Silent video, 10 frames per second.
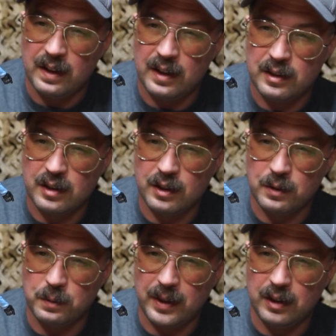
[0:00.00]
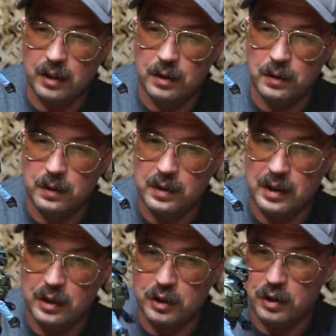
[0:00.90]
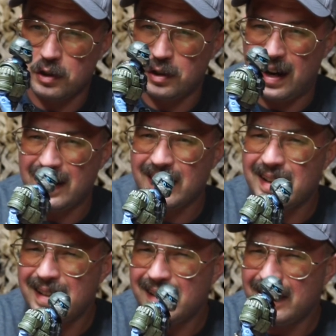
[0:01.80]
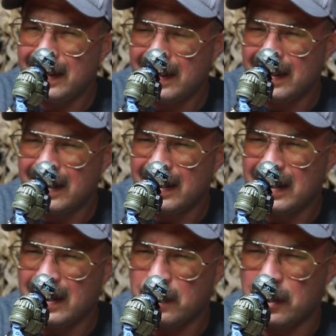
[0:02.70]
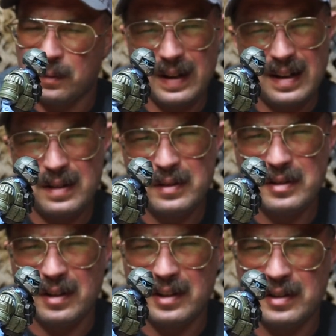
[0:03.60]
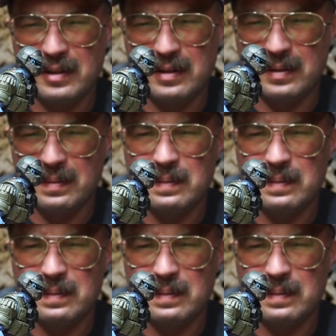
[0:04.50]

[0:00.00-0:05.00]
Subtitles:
He's gonna reload his shotgun with rounds on his